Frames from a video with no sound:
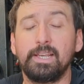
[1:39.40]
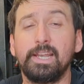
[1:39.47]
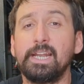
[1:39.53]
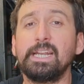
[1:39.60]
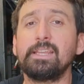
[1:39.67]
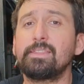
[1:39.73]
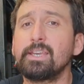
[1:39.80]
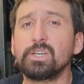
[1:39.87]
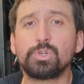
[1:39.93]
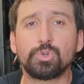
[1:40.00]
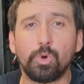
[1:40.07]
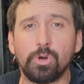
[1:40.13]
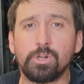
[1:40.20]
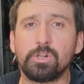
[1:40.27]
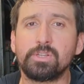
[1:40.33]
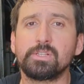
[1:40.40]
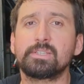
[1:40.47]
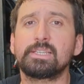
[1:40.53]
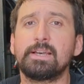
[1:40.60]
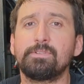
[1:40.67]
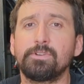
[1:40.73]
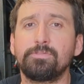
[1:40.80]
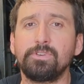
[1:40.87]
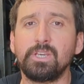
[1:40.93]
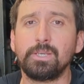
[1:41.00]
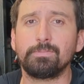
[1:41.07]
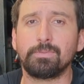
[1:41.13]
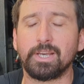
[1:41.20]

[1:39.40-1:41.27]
Anything shorter than 7 feet,